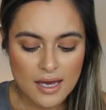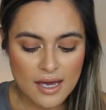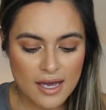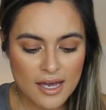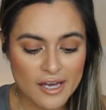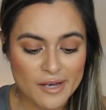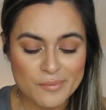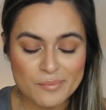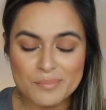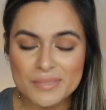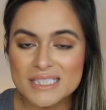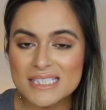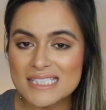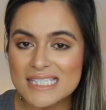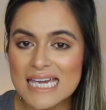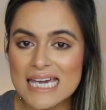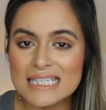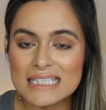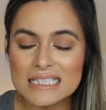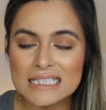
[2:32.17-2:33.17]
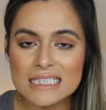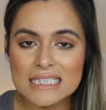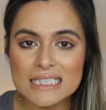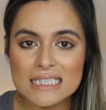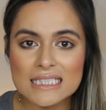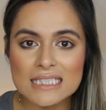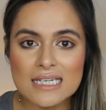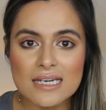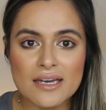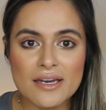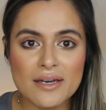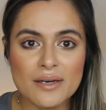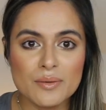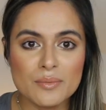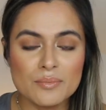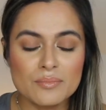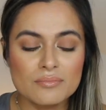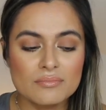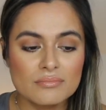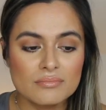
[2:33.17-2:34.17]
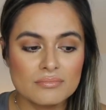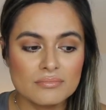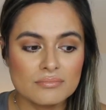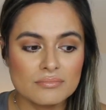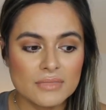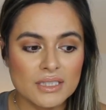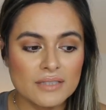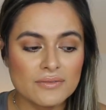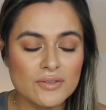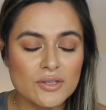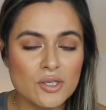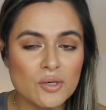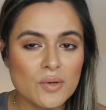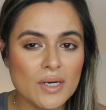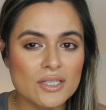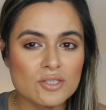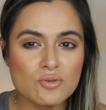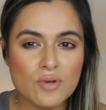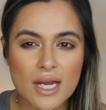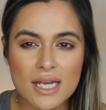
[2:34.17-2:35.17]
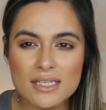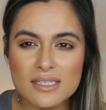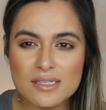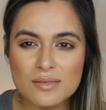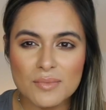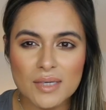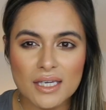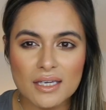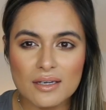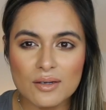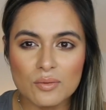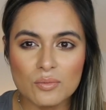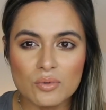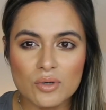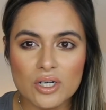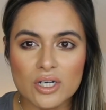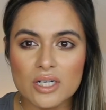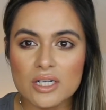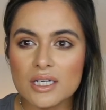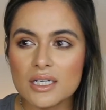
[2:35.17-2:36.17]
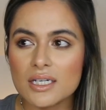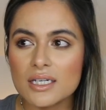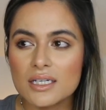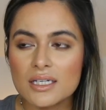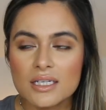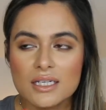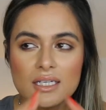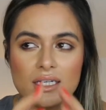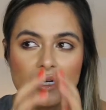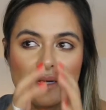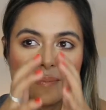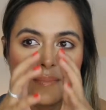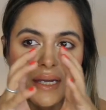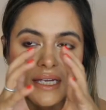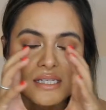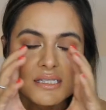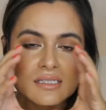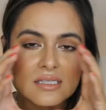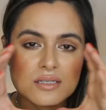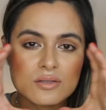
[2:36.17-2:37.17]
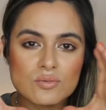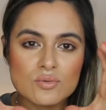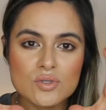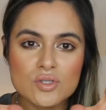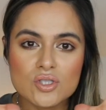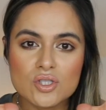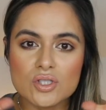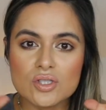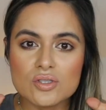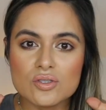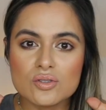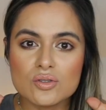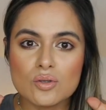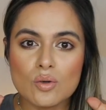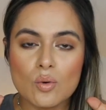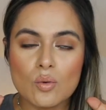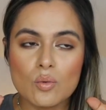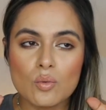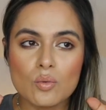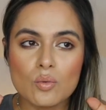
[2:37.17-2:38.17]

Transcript: Um, but sadly, um, even though I tried to make it work, my skin was just